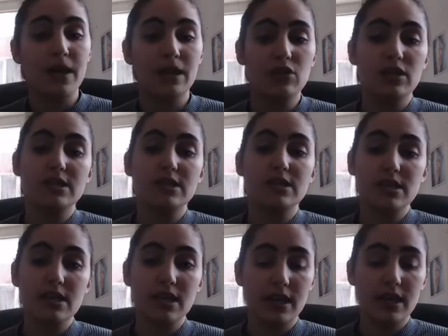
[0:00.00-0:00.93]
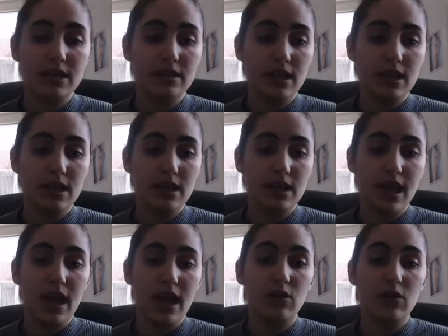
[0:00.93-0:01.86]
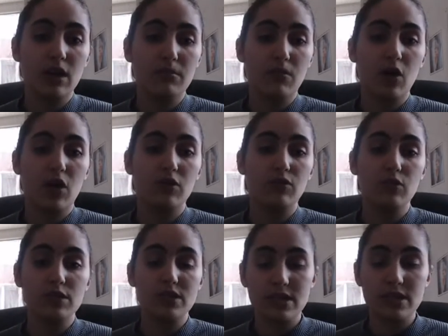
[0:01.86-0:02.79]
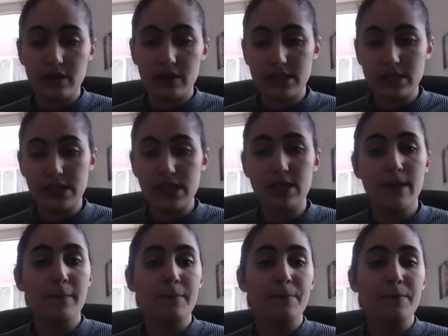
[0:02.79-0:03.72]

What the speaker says: And you can see that in the outcome of austerity,